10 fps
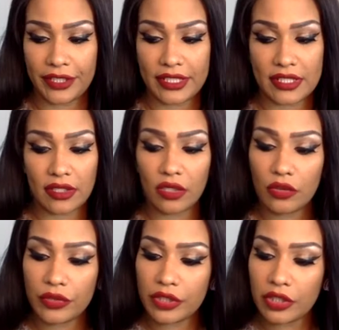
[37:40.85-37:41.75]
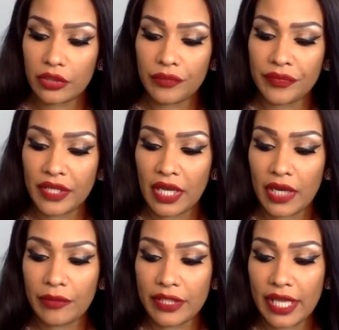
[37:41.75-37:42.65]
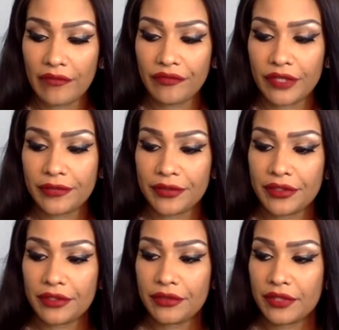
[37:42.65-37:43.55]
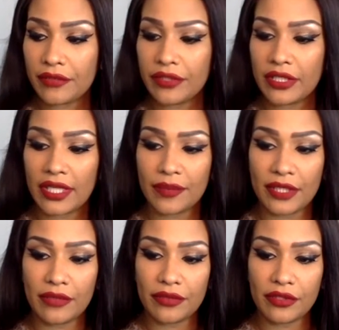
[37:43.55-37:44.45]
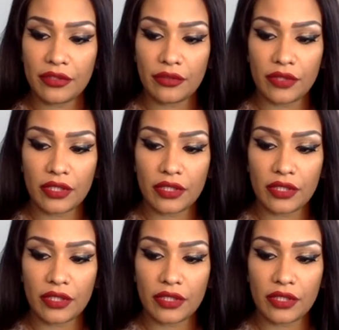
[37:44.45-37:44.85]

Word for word: It's, oh, you know, I really have fun with you and I really like being with you.